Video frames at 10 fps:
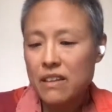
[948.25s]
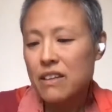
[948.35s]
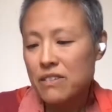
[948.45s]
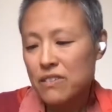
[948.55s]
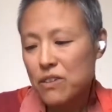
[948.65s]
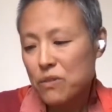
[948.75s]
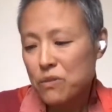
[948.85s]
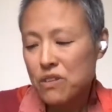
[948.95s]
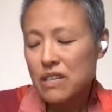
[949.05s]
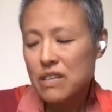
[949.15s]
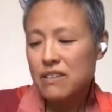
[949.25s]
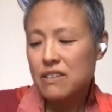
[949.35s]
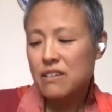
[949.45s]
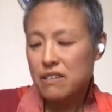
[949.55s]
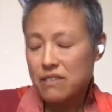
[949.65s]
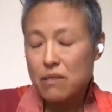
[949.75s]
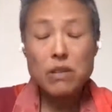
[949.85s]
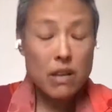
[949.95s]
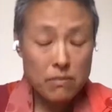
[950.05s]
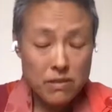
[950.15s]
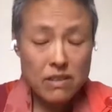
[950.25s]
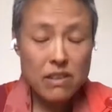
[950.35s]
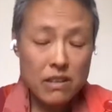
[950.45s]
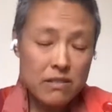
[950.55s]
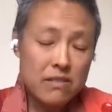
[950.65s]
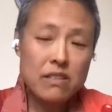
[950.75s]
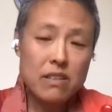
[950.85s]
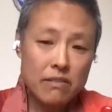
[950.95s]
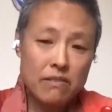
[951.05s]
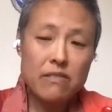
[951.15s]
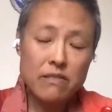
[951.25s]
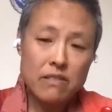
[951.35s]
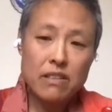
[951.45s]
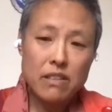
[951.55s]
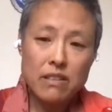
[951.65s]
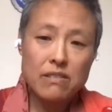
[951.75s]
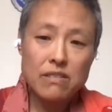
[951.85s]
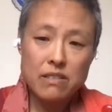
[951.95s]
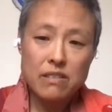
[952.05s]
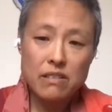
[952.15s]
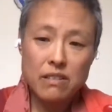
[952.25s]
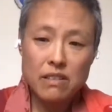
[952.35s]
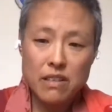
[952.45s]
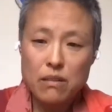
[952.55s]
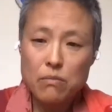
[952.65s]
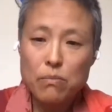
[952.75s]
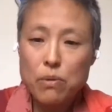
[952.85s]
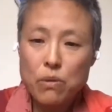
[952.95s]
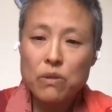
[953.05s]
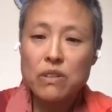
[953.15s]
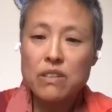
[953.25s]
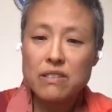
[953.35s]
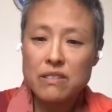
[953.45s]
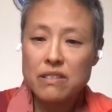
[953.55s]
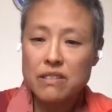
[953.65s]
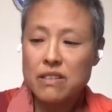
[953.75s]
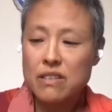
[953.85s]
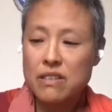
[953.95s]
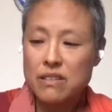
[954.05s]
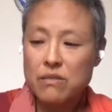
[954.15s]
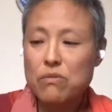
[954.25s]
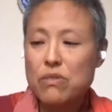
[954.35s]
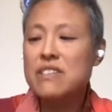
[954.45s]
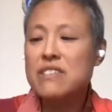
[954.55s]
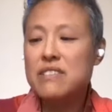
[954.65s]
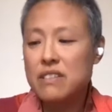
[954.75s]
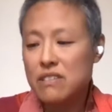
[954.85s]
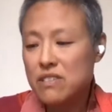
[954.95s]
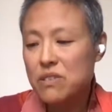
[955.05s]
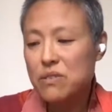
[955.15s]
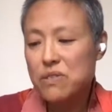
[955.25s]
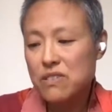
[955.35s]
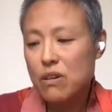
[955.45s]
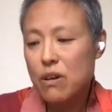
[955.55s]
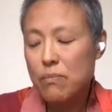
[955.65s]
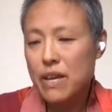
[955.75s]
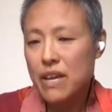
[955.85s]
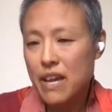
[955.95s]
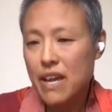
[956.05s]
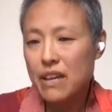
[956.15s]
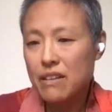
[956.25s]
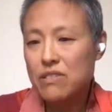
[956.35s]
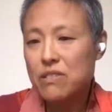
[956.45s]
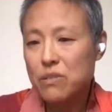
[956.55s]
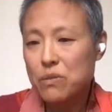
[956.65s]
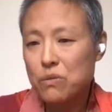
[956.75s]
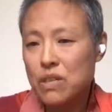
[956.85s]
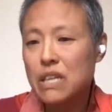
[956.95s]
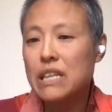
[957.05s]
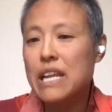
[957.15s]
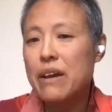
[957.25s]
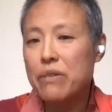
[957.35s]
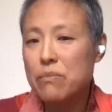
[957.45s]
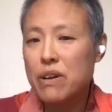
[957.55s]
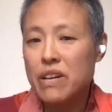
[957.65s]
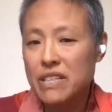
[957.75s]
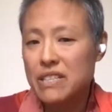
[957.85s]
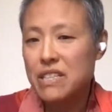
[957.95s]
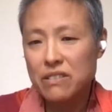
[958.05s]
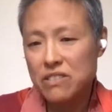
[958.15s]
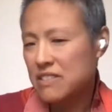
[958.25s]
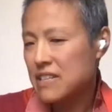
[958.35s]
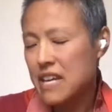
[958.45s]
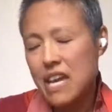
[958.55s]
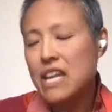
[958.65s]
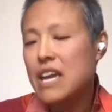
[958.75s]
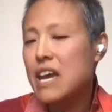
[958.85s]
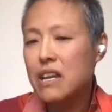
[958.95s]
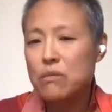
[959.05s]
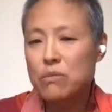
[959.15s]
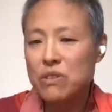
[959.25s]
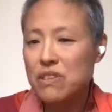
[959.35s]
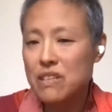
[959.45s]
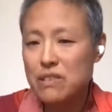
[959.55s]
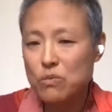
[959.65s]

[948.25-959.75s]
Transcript: So sometimes there's an important reason to stop and to allow the body to heal. Just like any animal that's